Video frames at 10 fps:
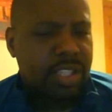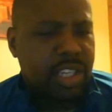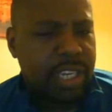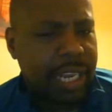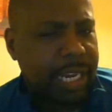
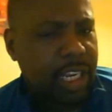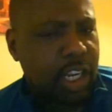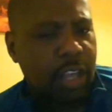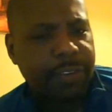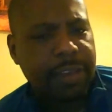Gennady
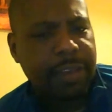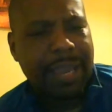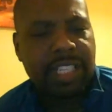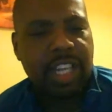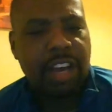Golovkin makes
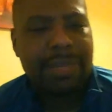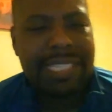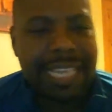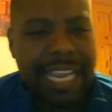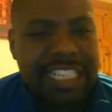a lot of
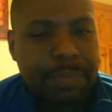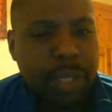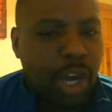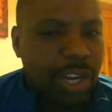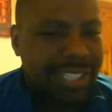mistakes
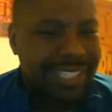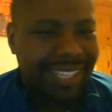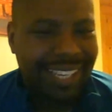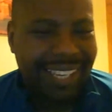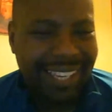because
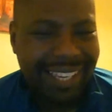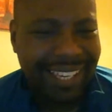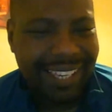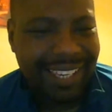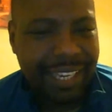
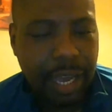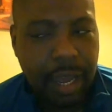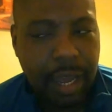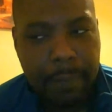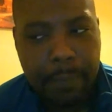he's
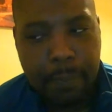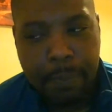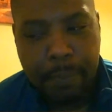got